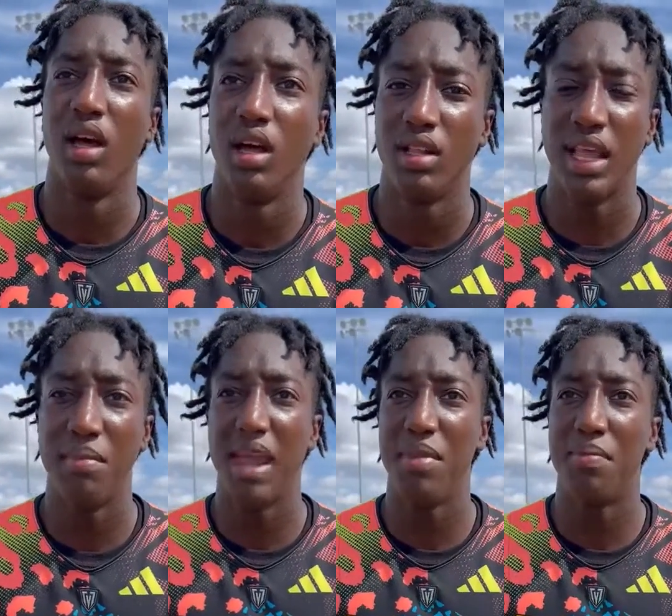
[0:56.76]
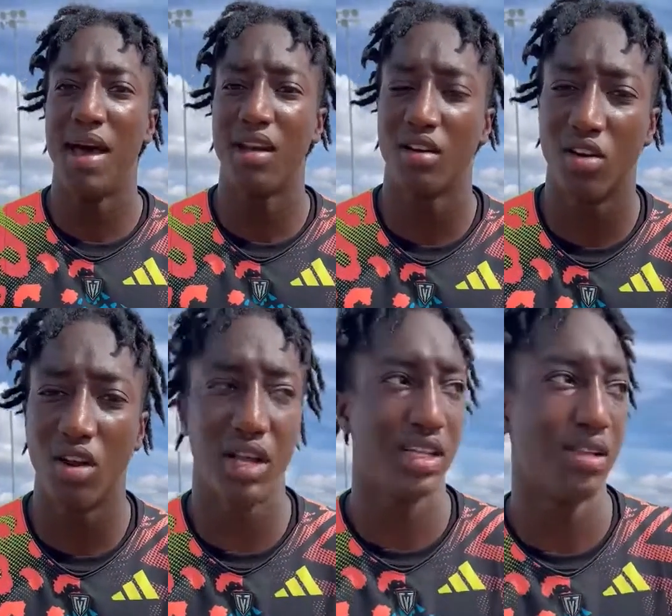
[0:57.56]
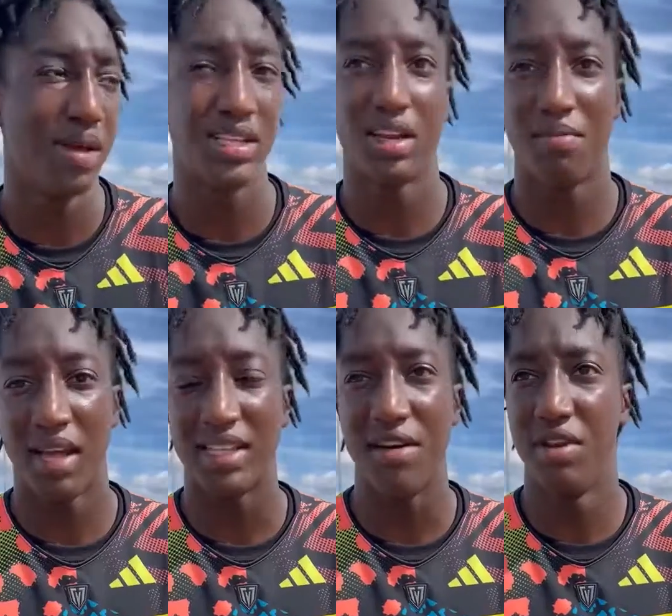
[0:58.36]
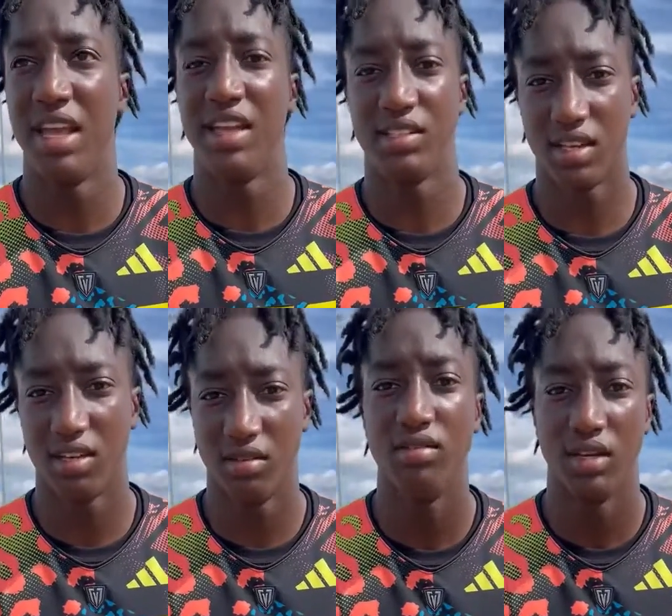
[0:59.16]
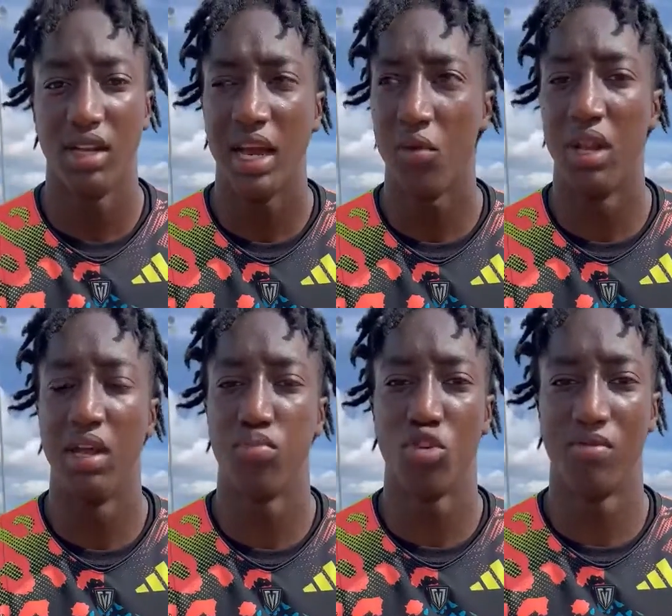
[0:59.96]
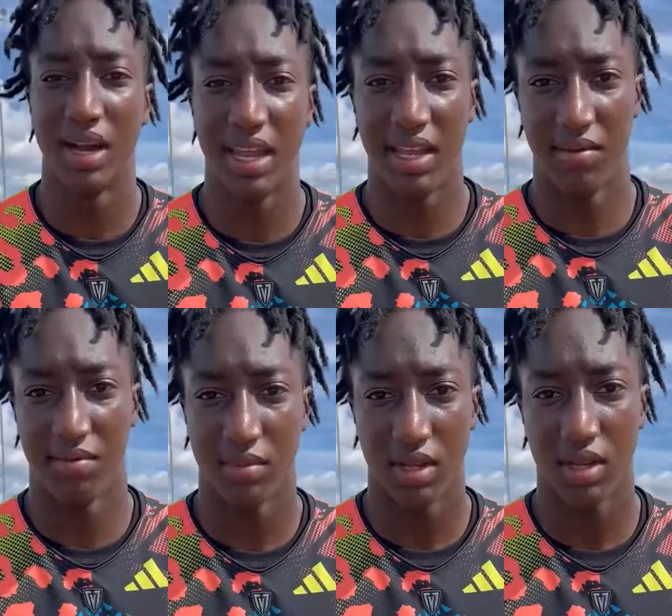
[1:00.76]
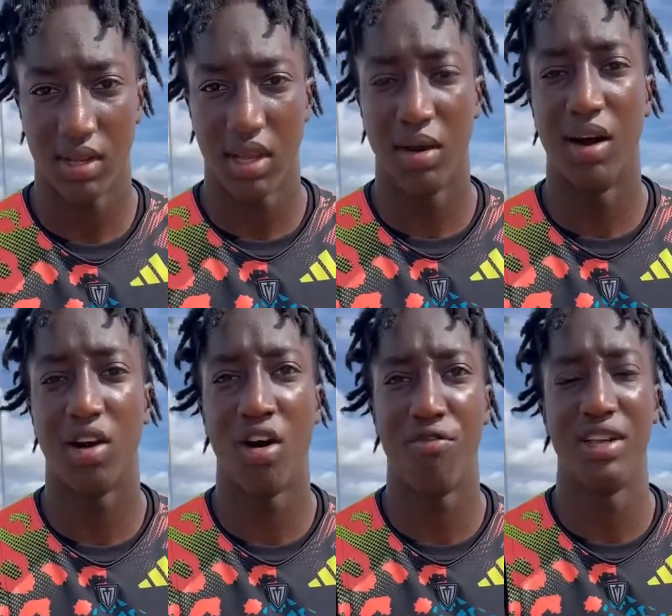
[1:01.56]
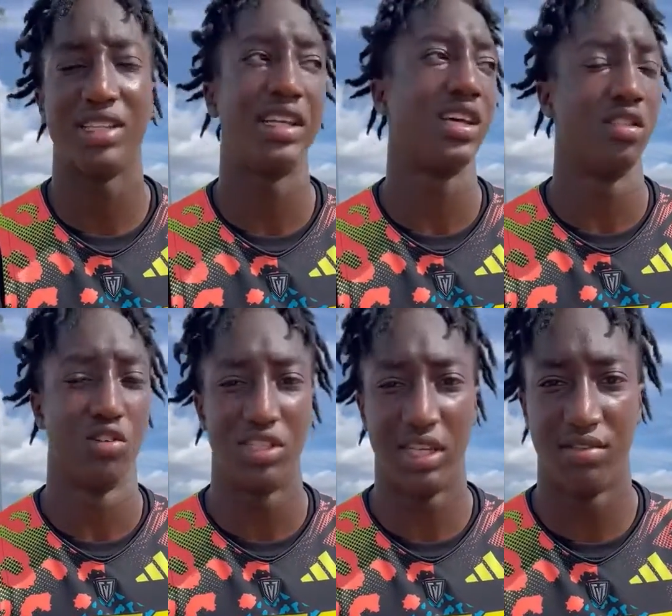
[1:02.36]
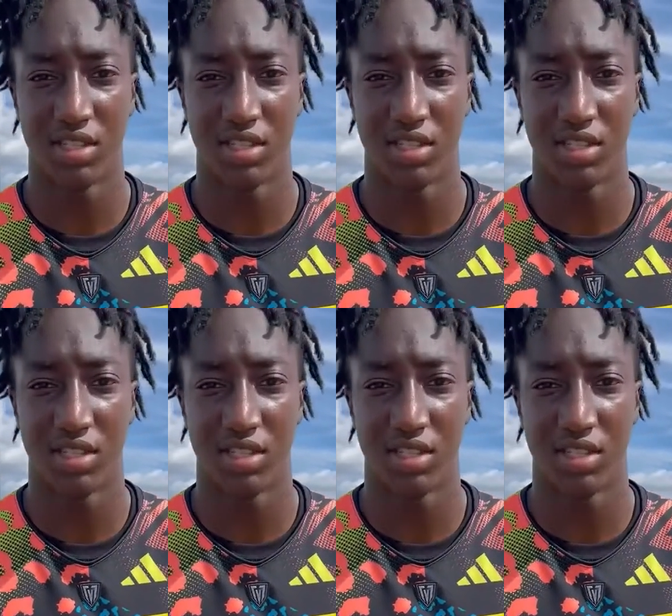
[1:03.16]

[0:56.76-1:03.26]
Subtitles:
They made me better, going against the best of the best every day. So that really improved my game and my confidence against other receivers.